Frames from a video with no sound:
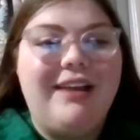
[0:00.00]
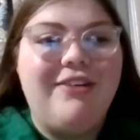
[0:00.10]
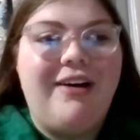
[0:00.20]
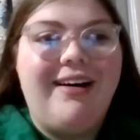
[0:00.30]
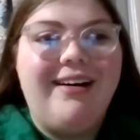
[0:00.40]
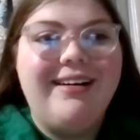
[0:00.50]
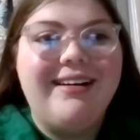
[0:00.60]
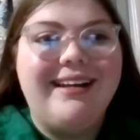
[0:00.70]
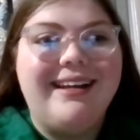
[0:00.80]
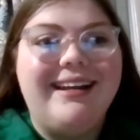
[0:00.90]
they
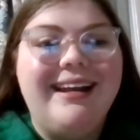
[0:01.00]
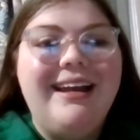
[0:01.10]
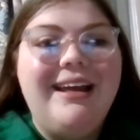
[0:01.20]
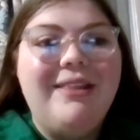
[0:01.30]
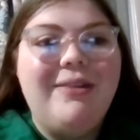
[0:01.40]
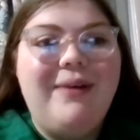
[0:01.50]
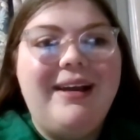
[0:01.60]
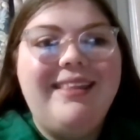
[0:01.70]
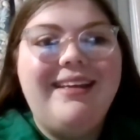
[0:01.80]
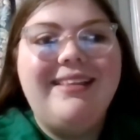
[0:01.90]
talk, and the
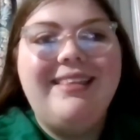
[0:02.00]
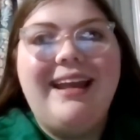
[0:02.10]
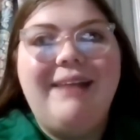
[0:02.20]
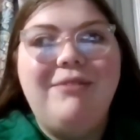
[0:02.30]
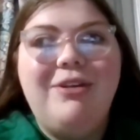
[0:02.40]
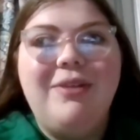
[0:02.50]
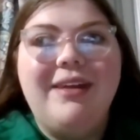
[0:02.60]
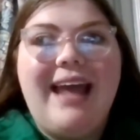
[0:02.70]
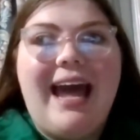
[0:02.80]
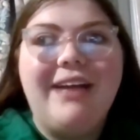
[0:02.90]
way that they do
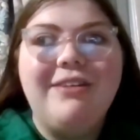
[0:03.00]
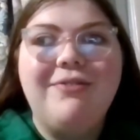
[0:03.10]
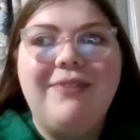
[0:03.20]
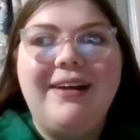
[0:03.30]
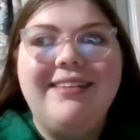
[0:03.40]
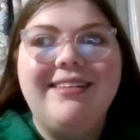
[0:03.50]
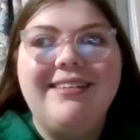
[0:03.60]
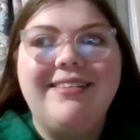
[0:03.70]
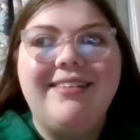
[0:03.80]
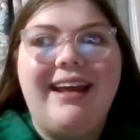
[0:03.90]
the catchphrases,